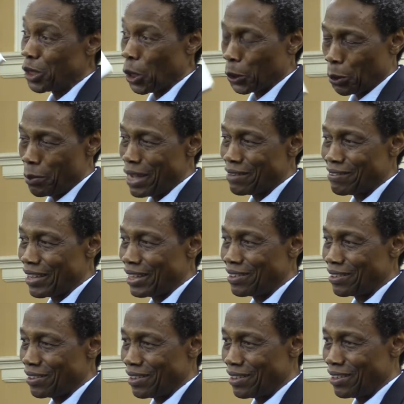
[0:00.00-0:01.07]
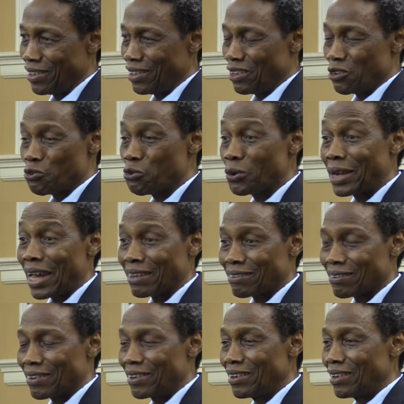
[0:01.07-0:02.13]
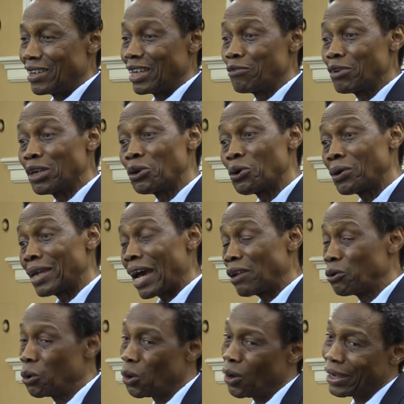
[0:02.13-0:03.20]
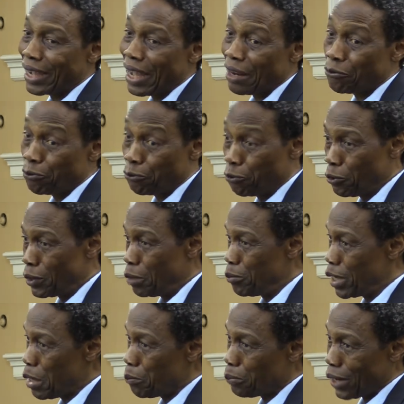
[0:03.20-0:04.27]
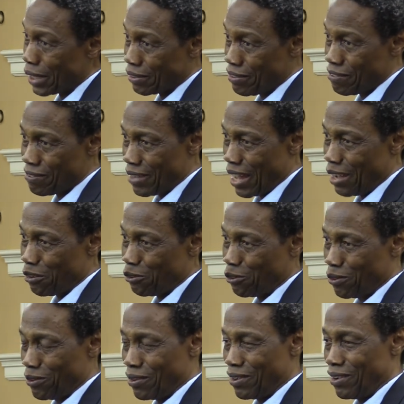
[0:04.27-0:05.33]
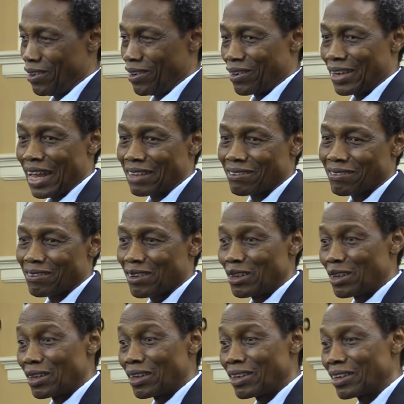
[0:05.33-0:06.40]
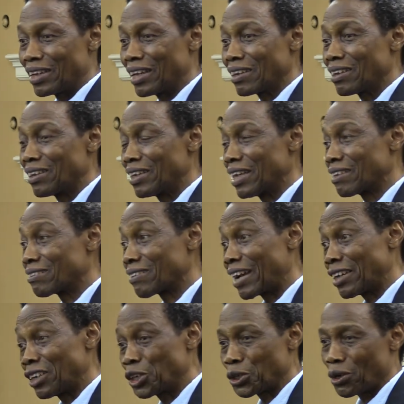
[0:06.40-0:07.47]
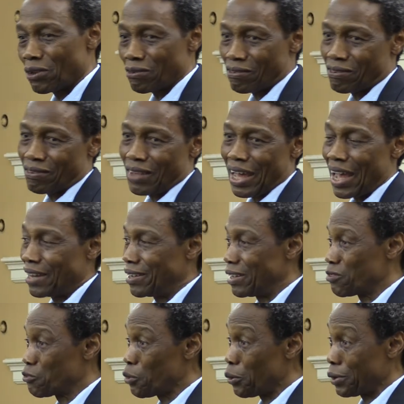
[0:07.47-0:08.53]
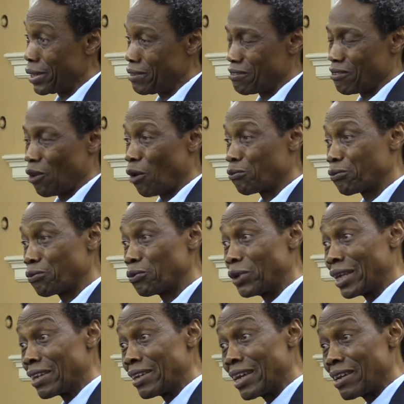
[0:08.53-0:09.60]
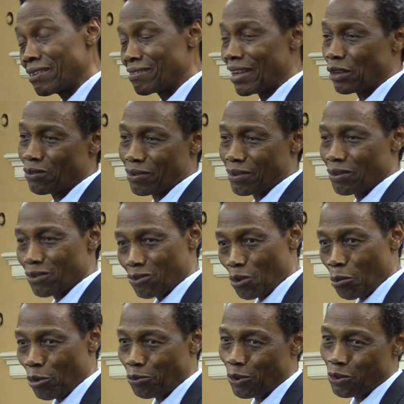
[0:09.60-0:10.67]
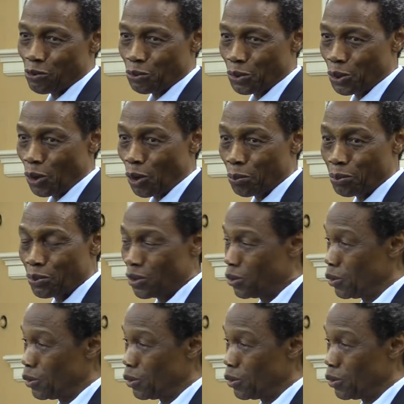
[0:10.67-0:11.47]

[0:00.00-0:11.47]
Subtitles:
documented so that even though they are no longer fully being practiced now, that the traditions and the stories of the days that some of us grew up